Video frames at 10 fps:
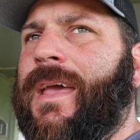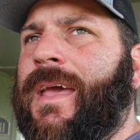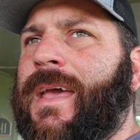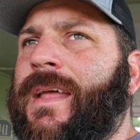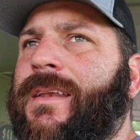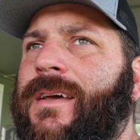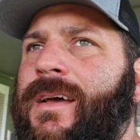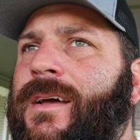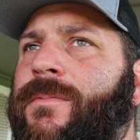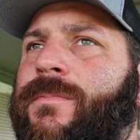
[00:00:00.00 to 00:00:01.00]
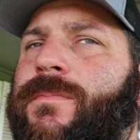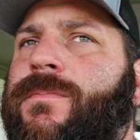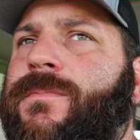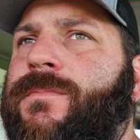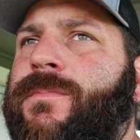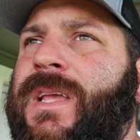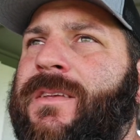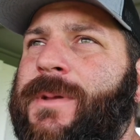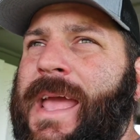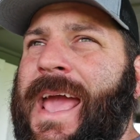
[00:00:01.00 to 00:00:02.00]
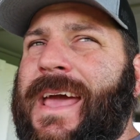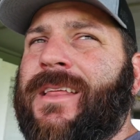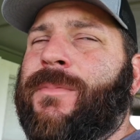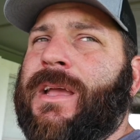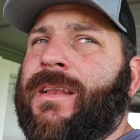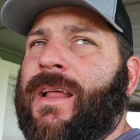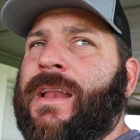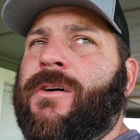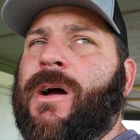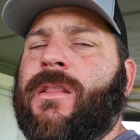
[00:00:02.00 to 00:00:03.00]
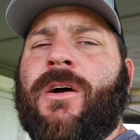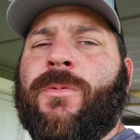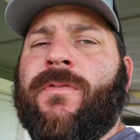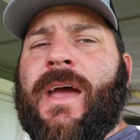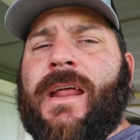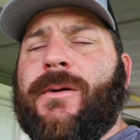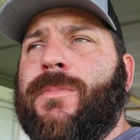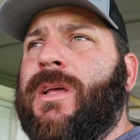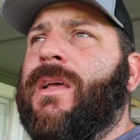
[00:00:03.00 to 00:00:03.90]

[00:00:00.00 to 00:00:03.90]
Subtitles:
And because we had him, I know how long we've had him,